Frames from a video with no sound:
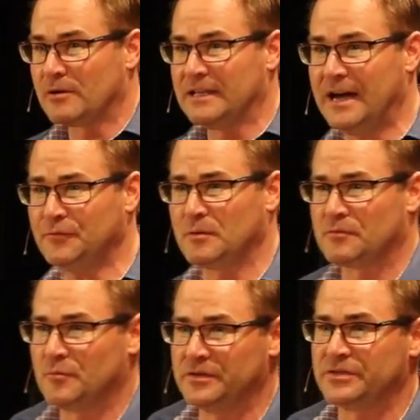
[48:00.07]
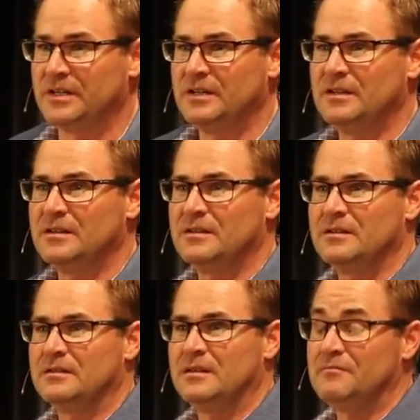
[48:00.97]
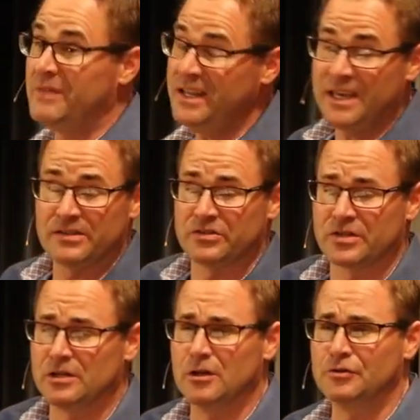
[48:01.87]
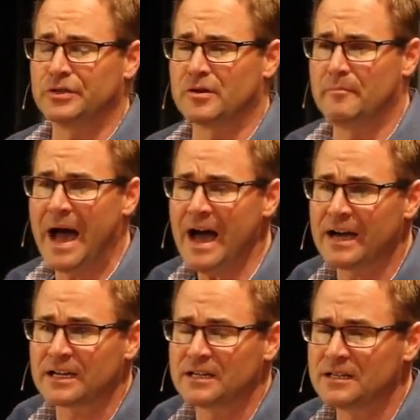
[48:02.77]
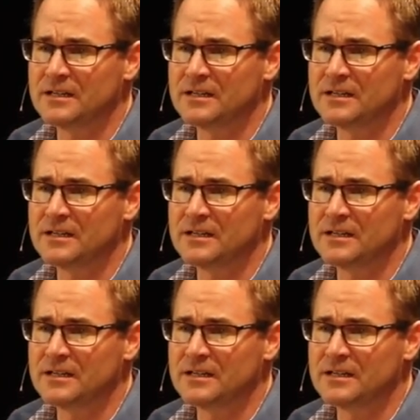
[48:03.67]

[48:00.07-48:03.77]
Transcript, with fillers: were left with was, in many cases, the clothes on their back.